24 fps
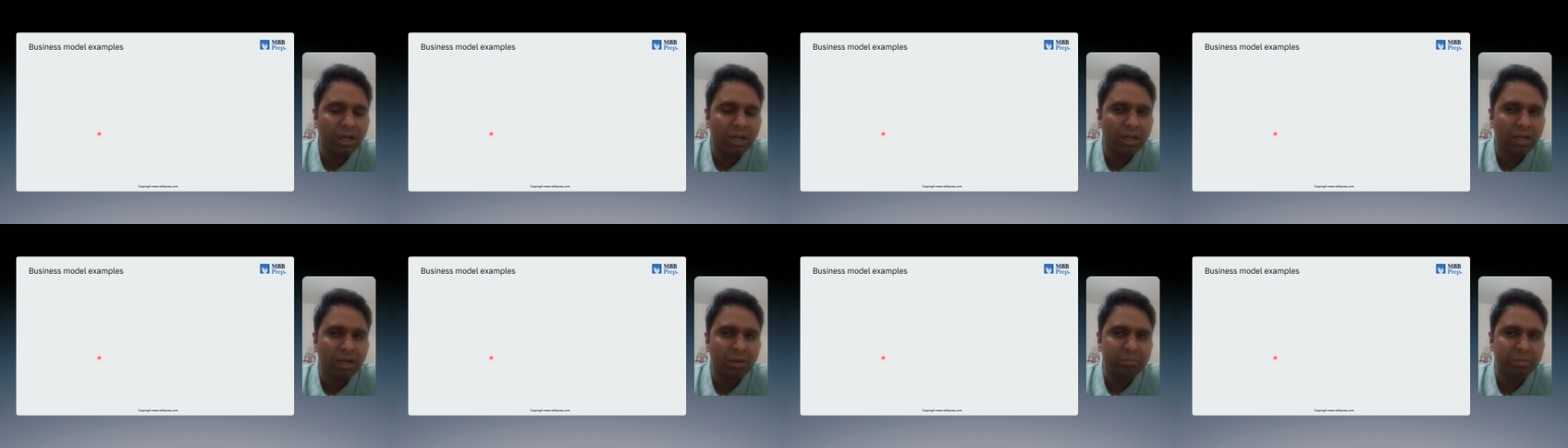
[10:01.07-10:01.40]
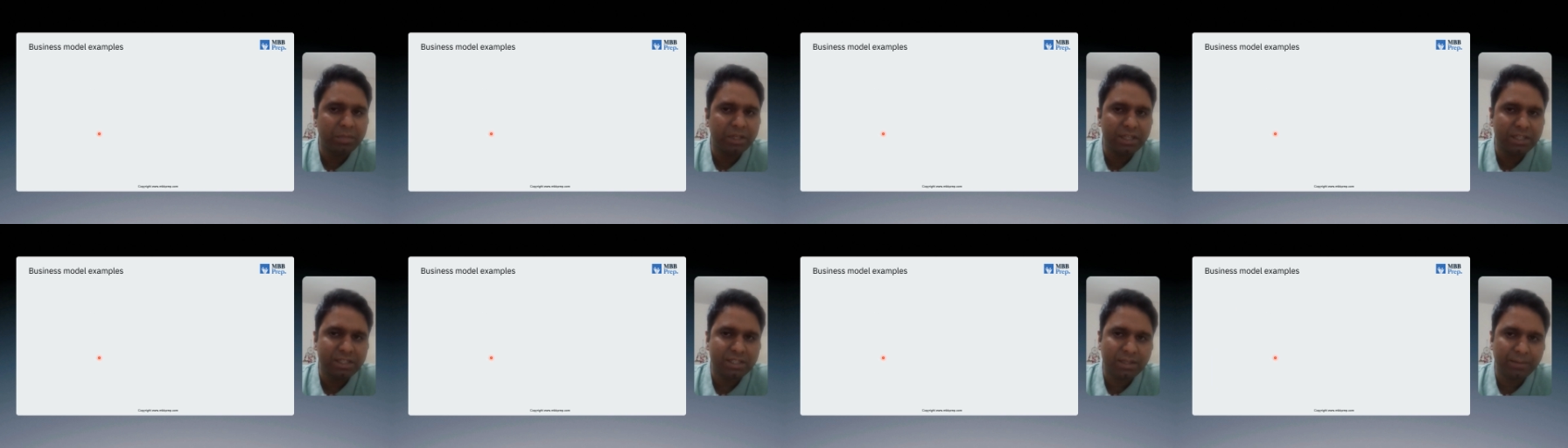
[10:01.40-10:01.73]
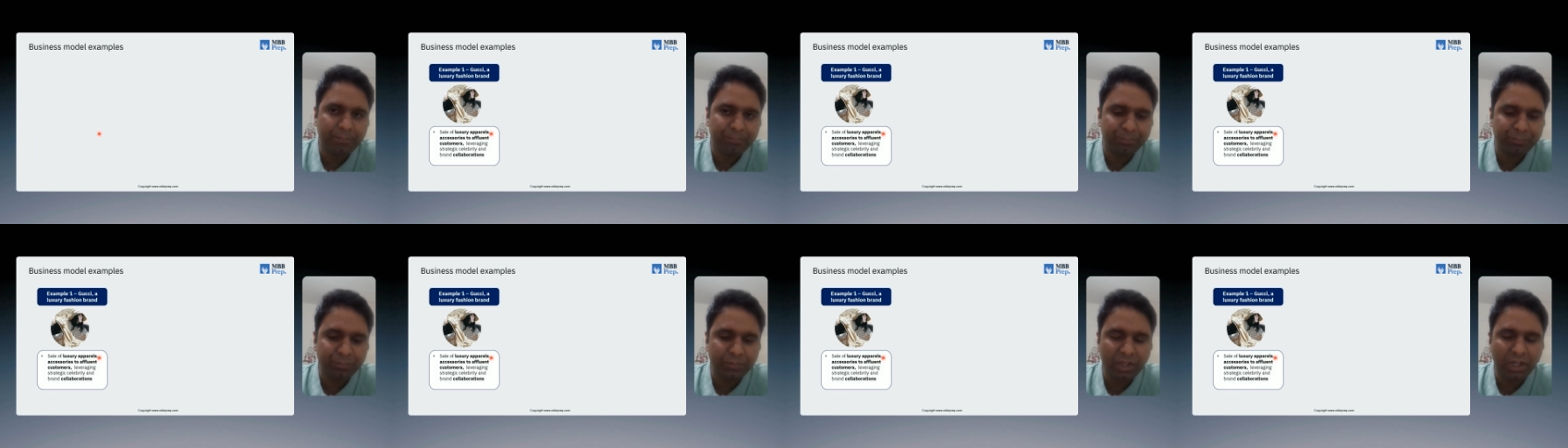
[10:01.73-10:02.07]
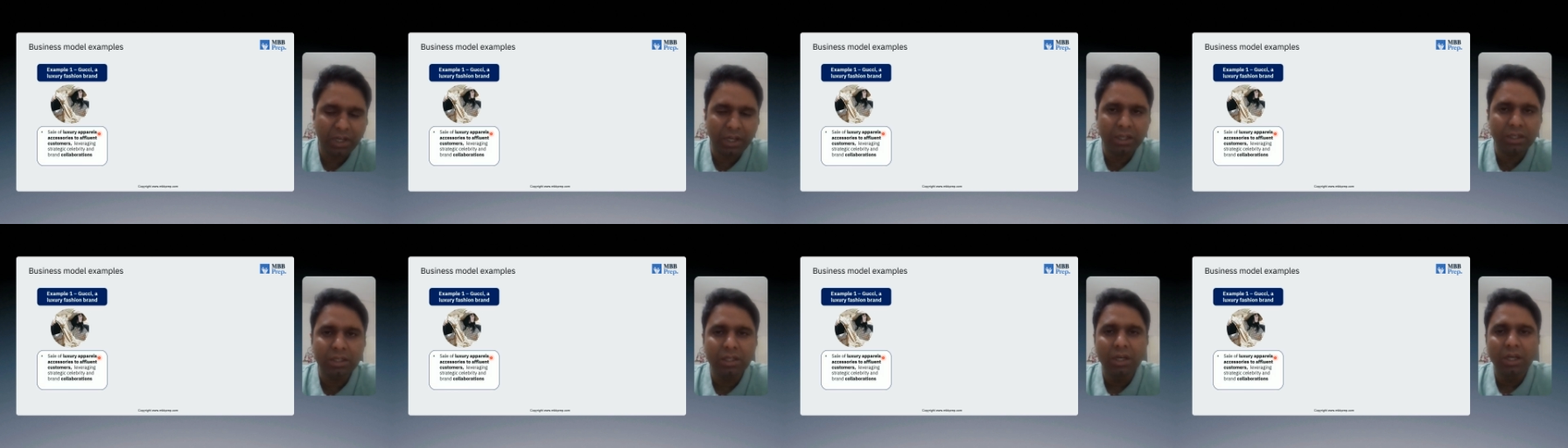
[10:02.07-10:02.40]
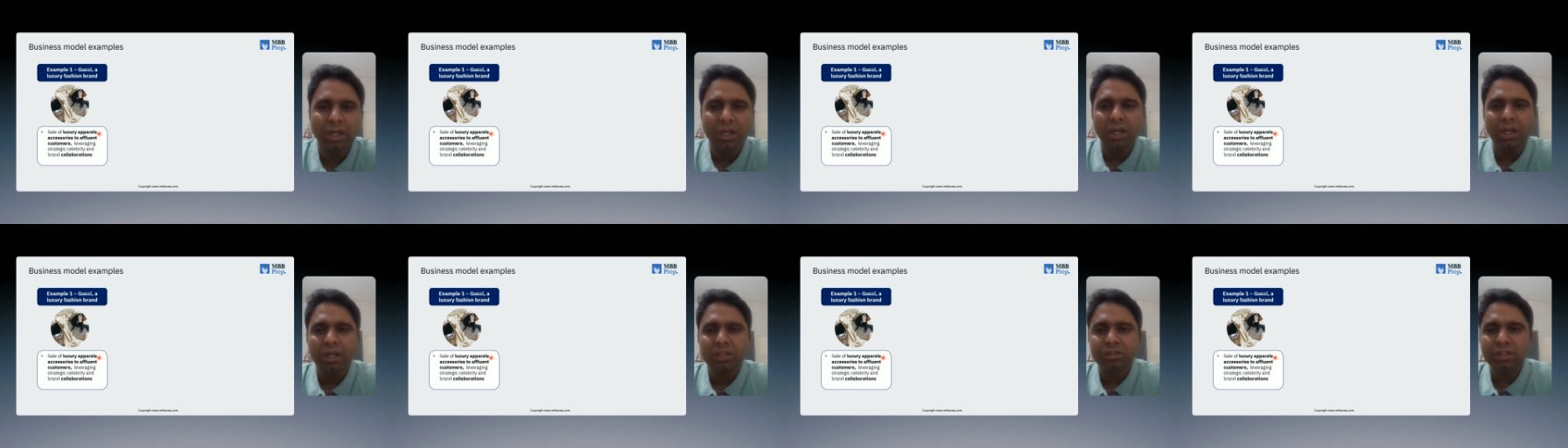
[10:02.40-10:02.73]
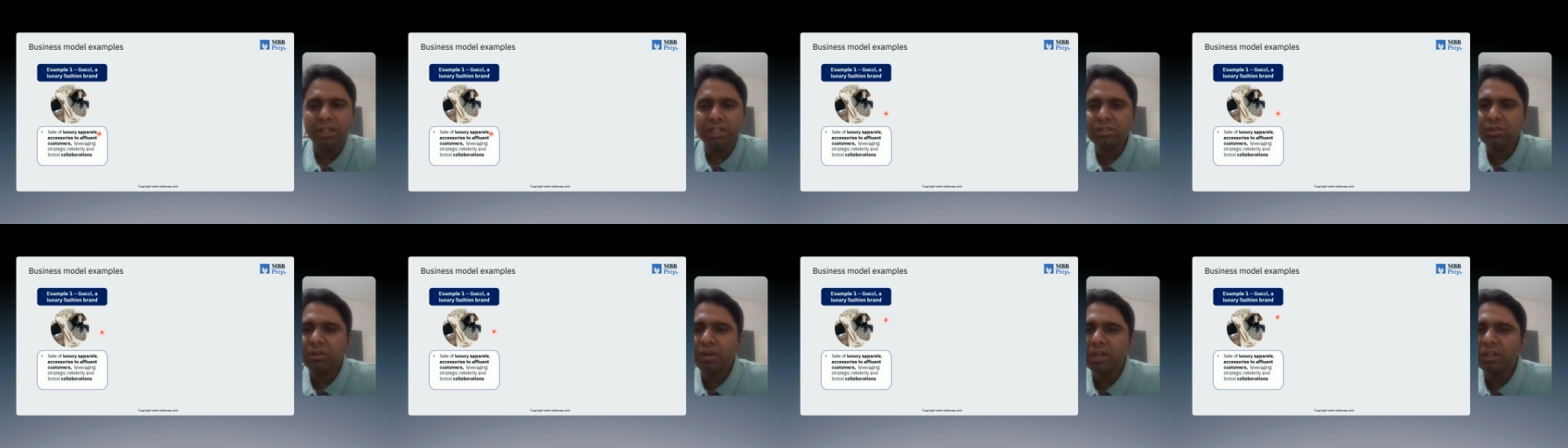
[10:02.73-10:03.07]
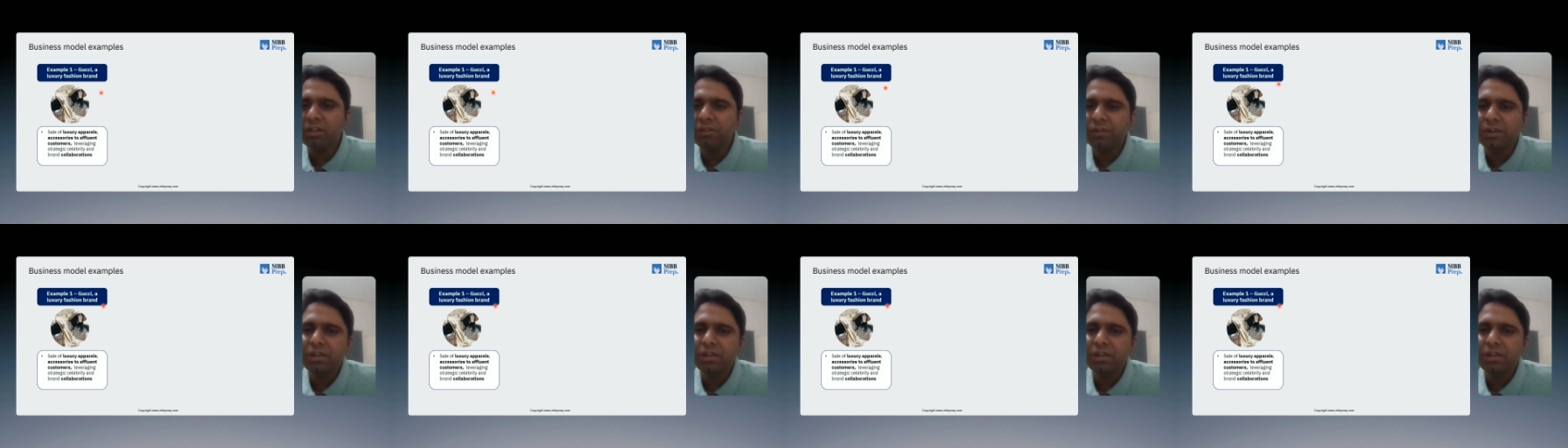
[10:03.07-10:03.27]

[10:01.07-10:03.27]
companies, right? So let's look at the